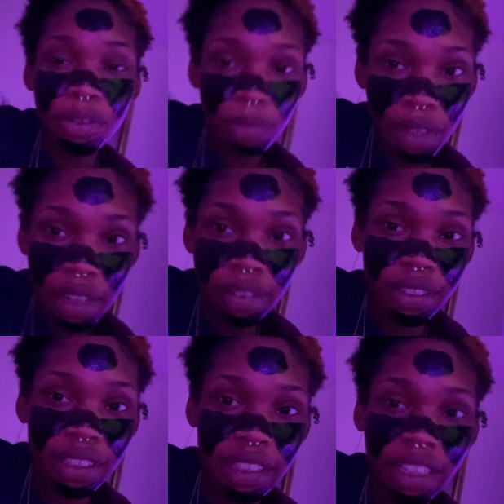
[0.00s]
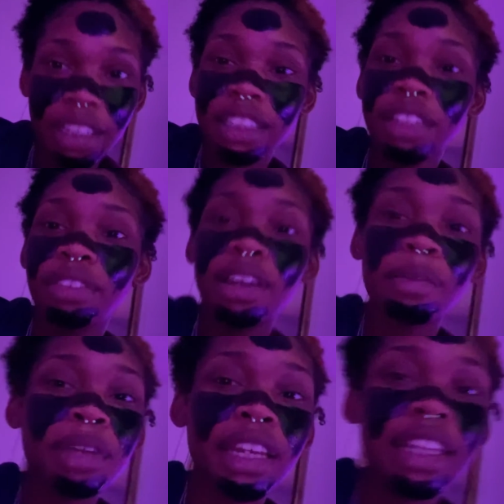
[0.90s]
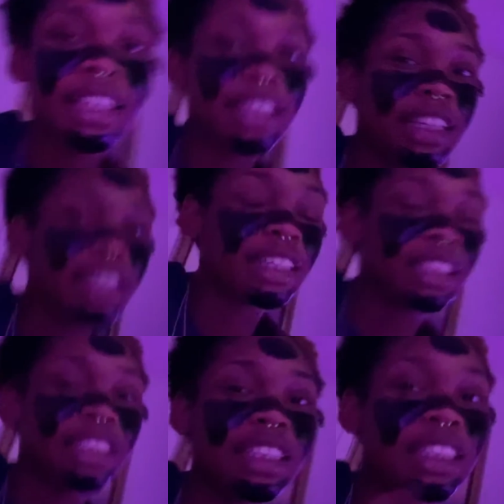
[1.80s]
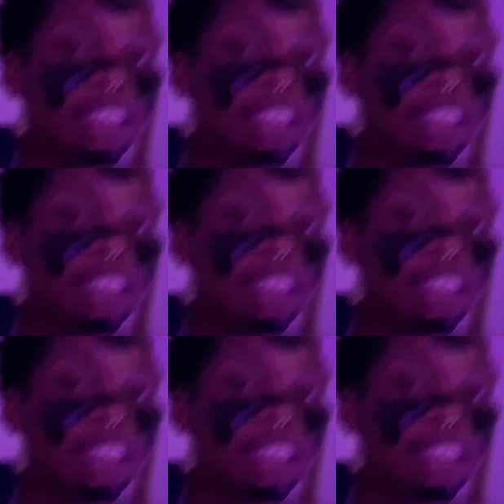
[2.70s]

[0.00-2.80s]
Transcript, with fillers: you mean it when you say it because if you don't mean it then